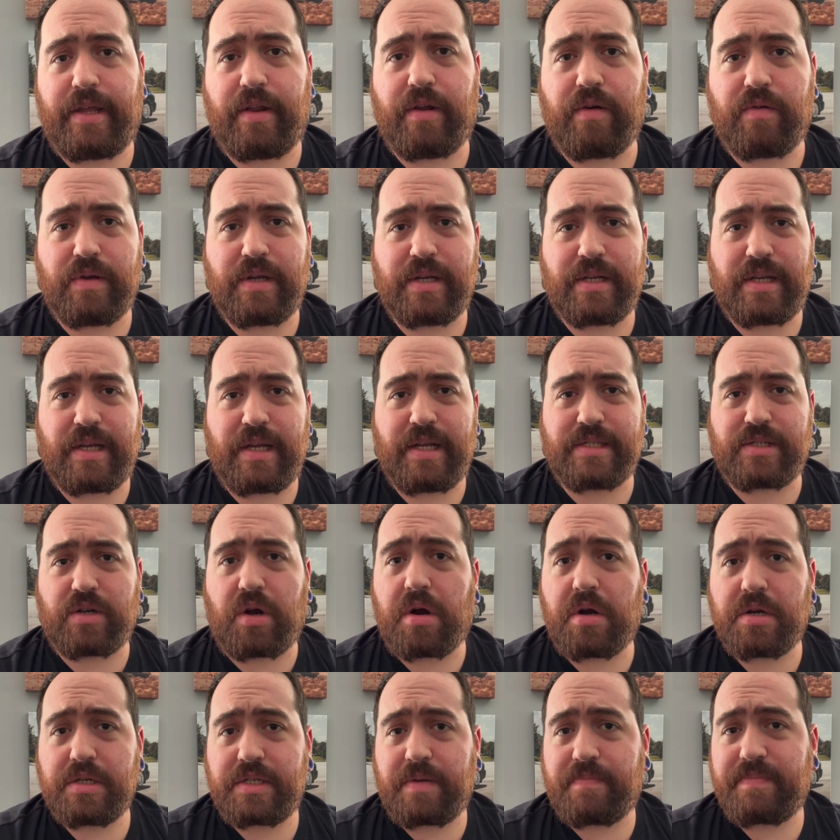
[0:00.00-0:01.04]
You know, it's
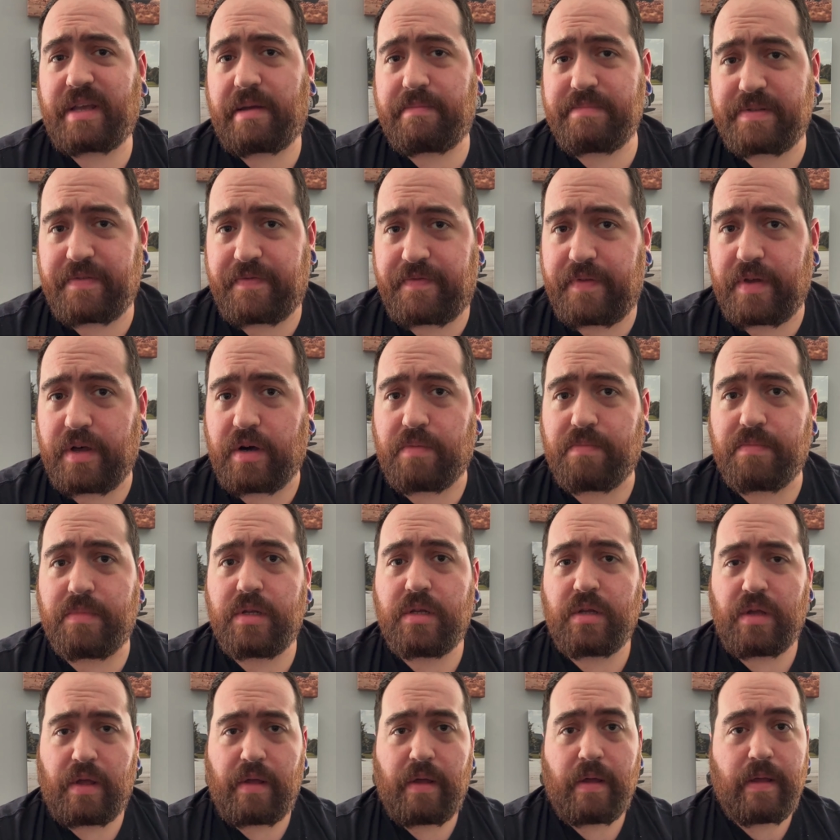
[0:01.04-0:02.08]
hard sometimes to film,
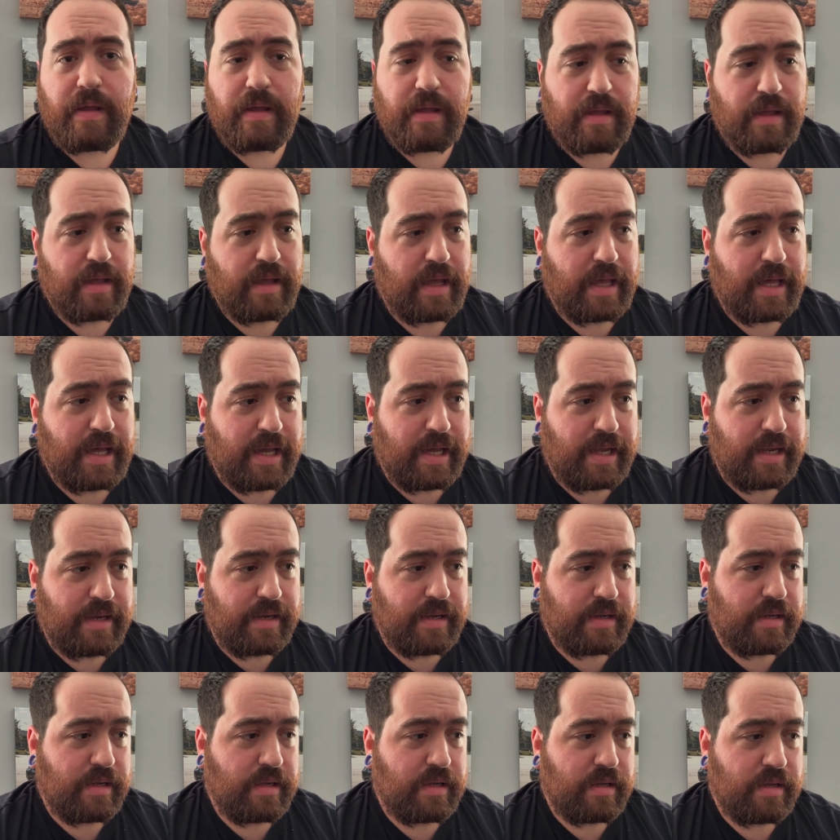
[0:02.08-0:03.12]

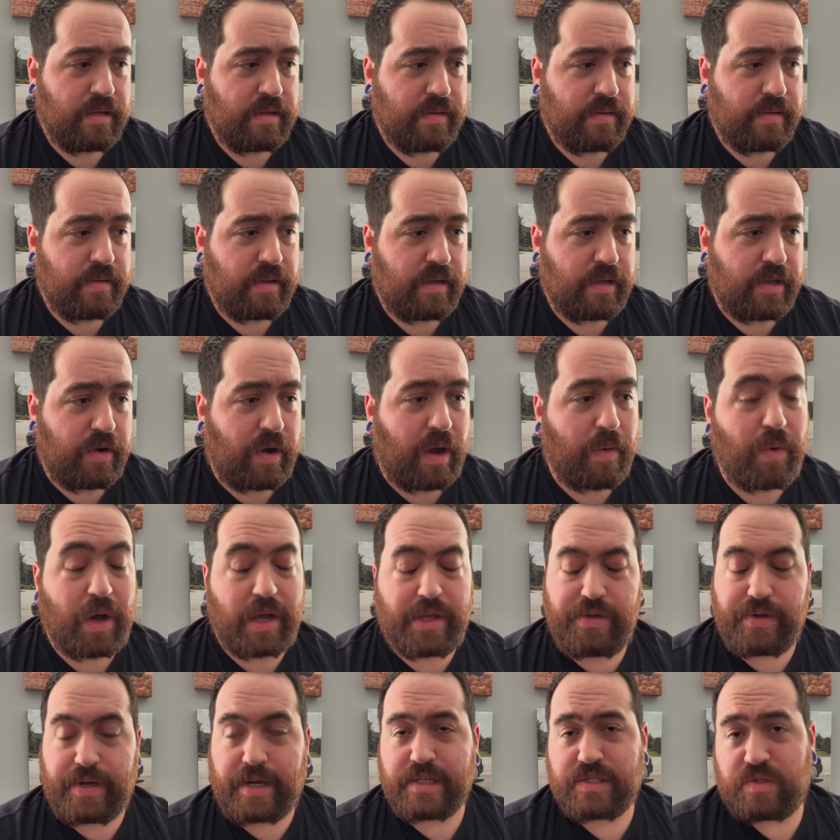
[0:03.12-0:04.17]
and, you know, I
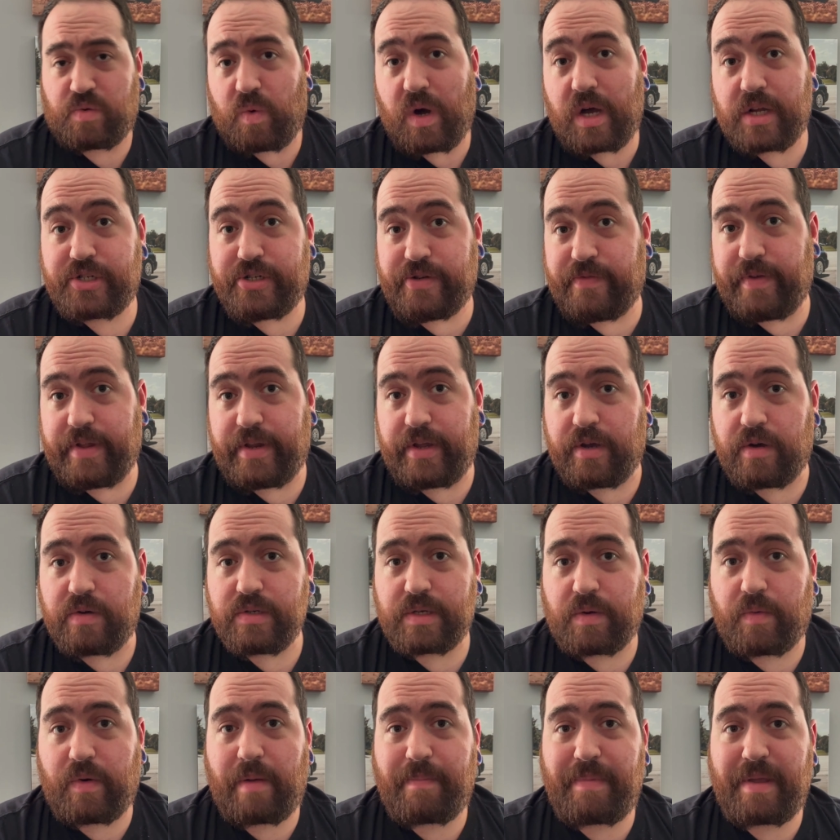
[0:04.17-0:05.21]
want you guys to watch the videos.
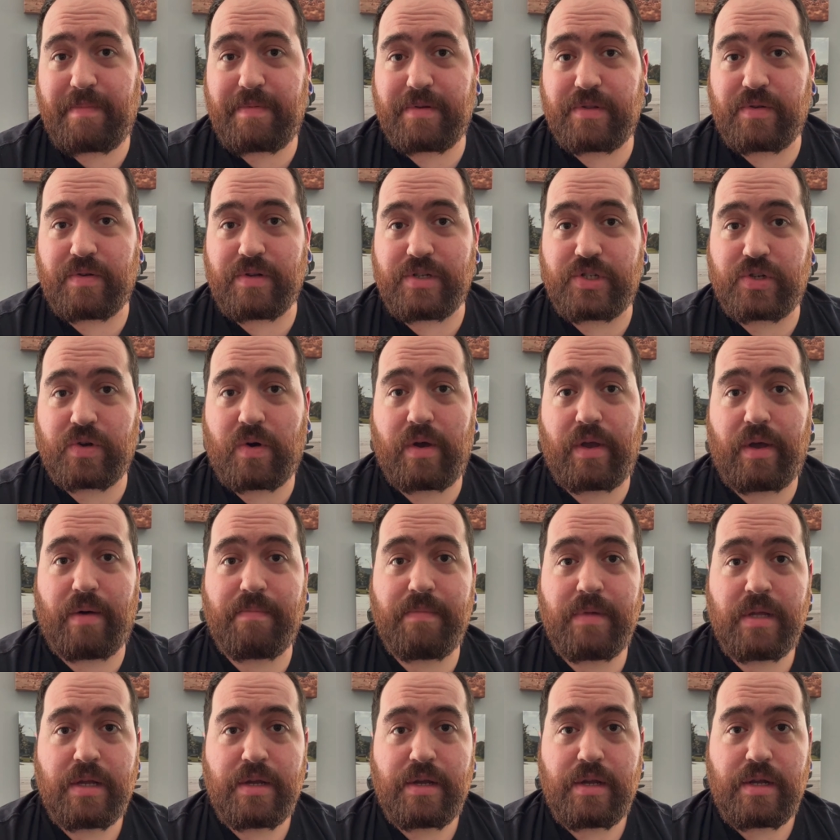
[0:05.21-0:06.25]
I want people to enjoy them.
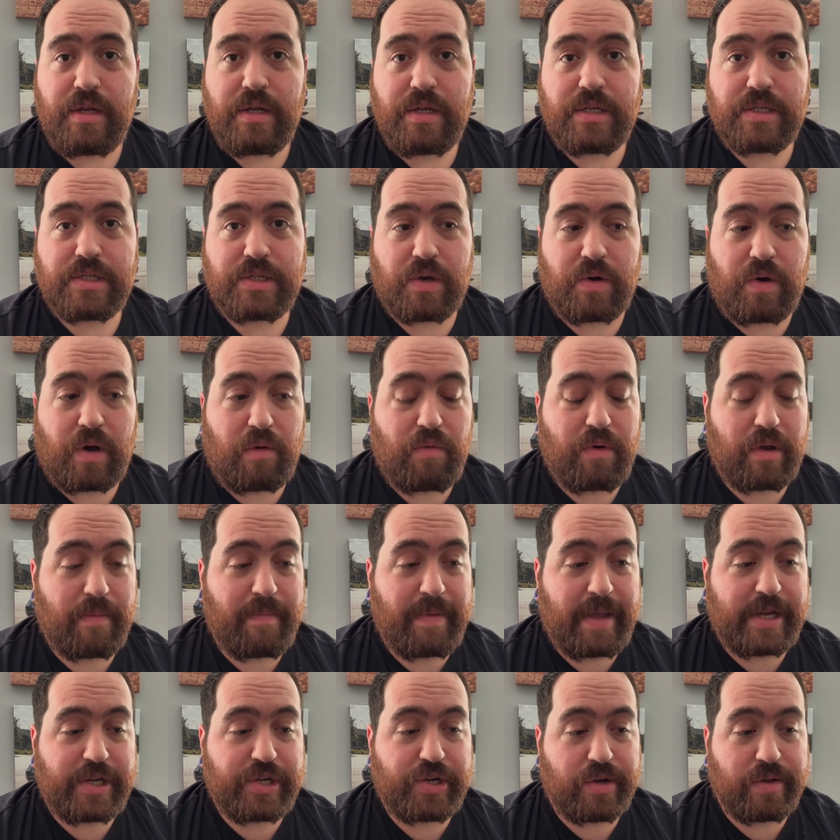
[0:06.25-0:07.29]
So I want to
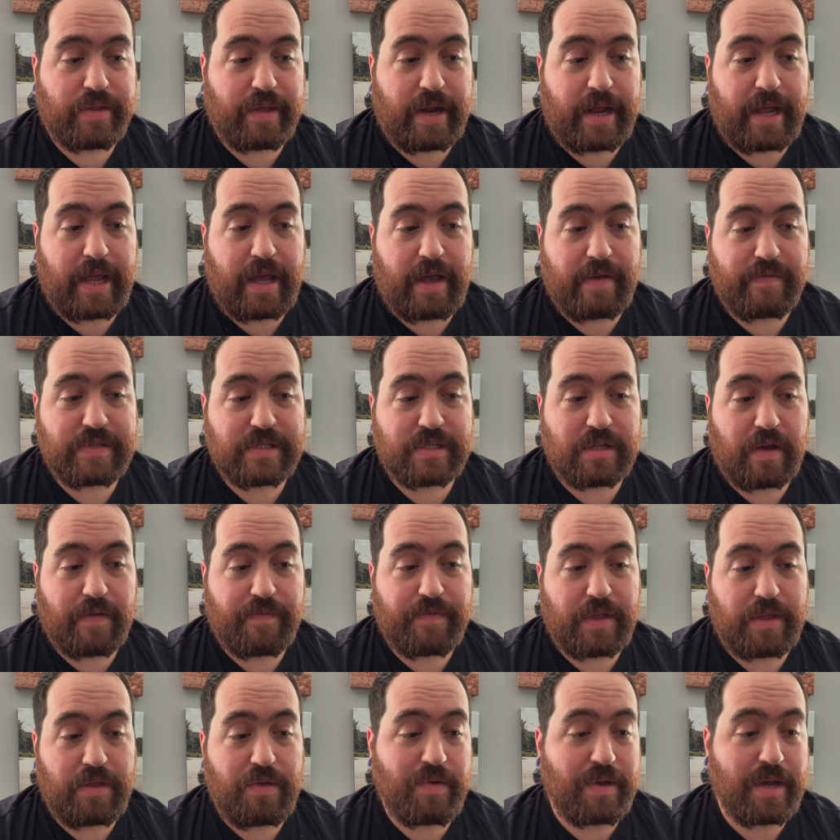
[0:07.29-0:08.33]
make sure that I have stuff
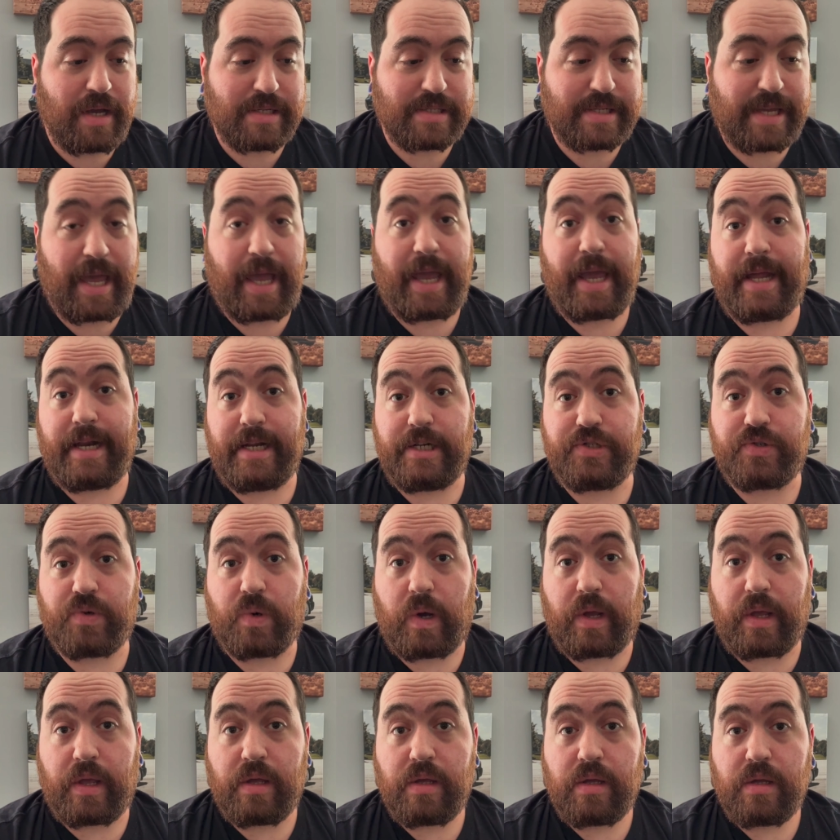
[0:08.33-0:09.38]
that you guys can enjoy.
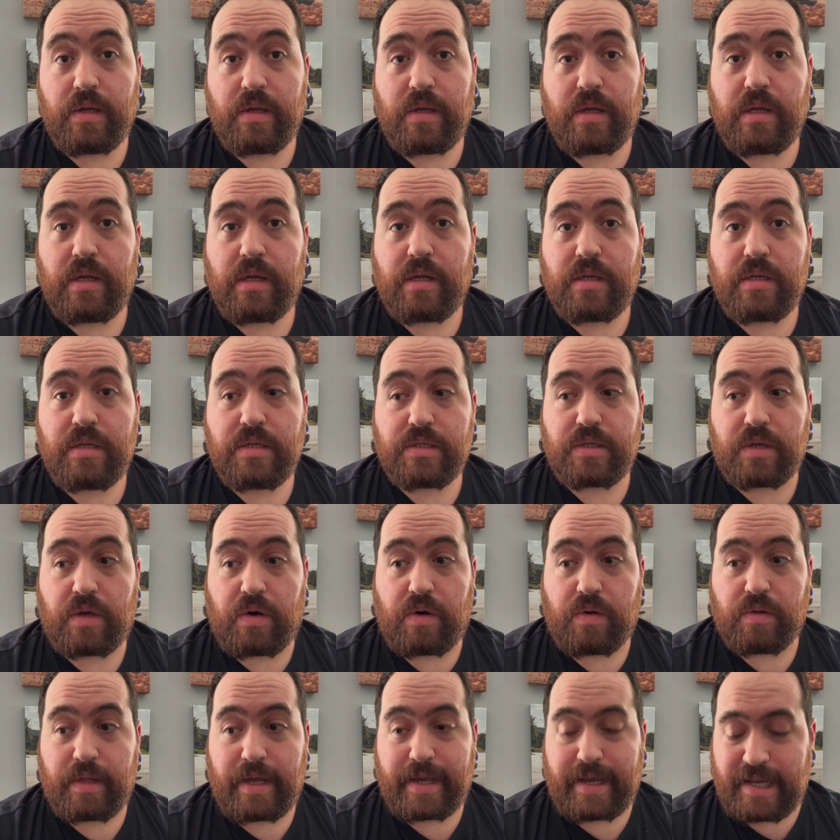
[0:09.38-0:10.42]
So
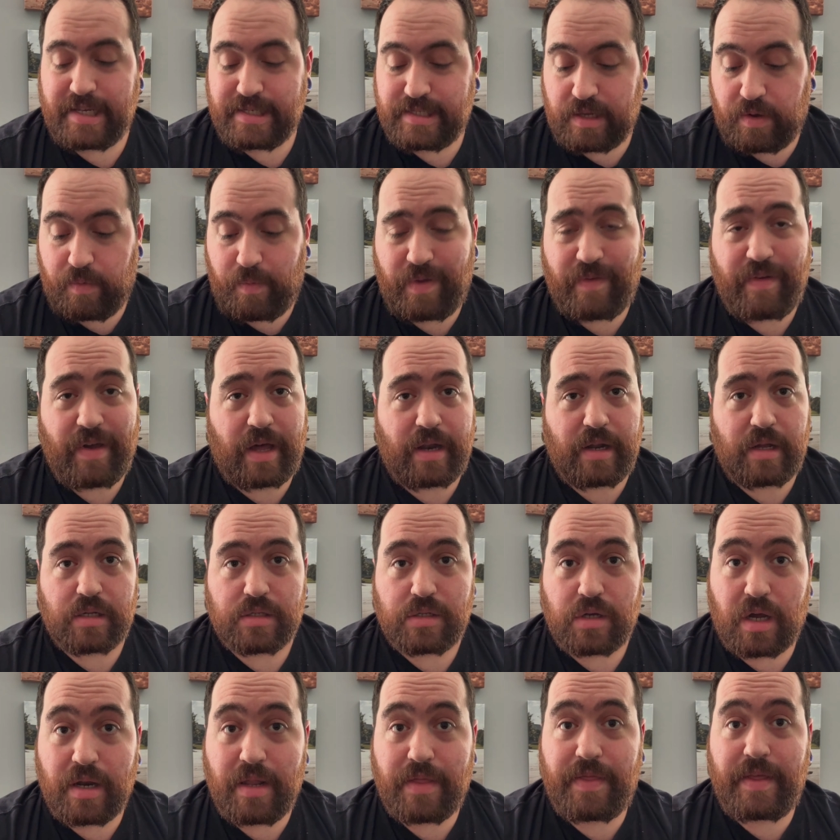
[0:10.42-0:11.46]
like I said, we've got a
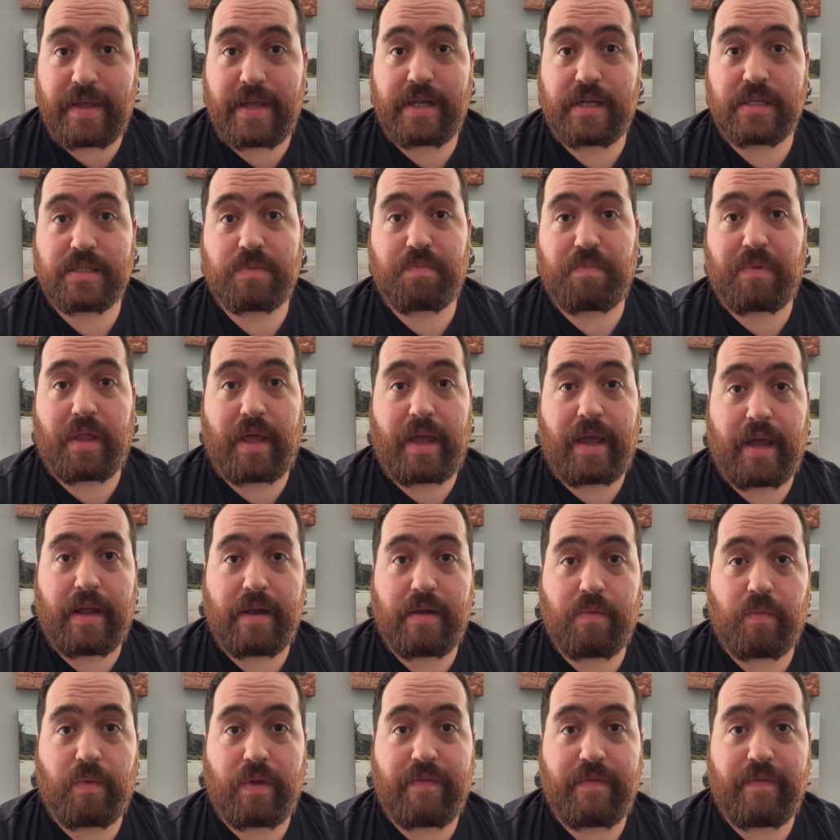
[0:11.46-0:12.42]
ton of things planned.